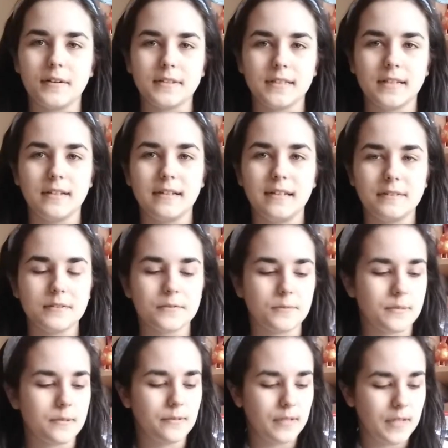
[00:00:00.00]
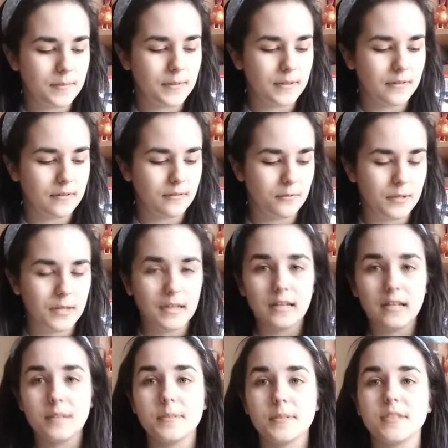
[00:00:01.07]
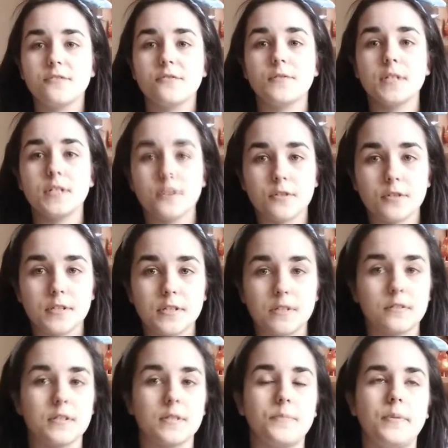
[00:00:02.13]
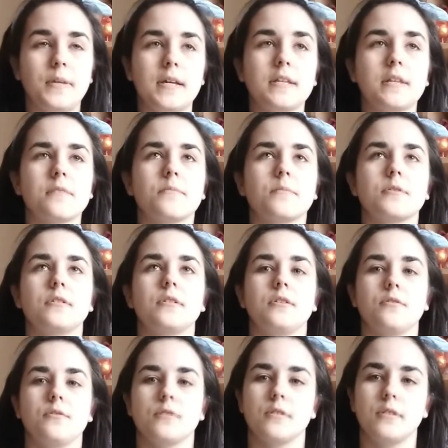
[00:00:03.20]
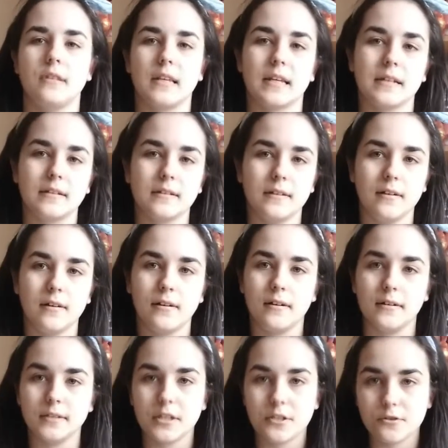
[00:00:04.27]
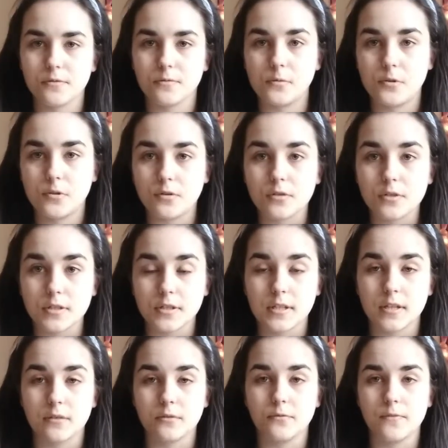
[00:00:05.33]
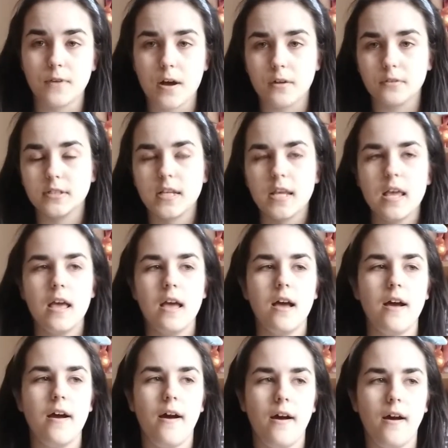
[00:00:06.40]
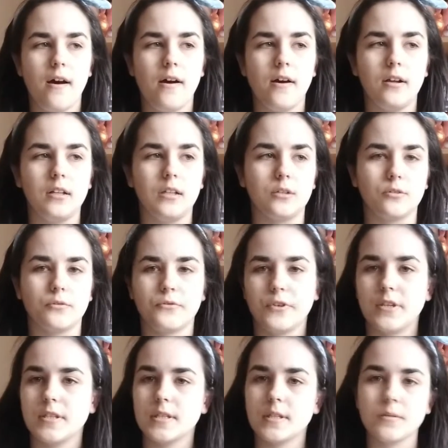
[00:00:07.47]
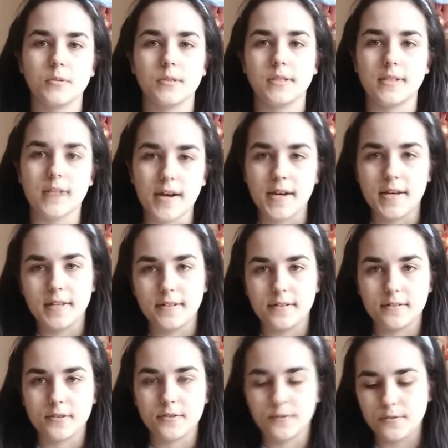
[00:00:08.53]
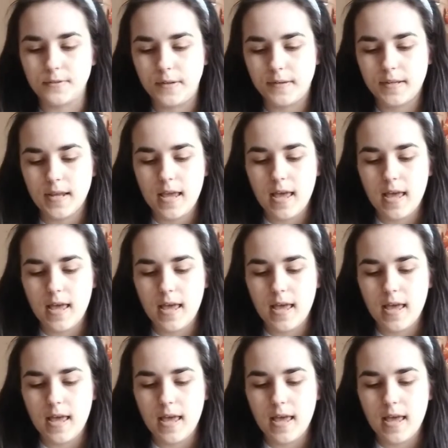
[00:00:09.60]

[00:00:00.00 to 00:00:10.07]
They lived with really limited resources on this planet, mostly using like natural resources they could find. A lot of kids was dying through it,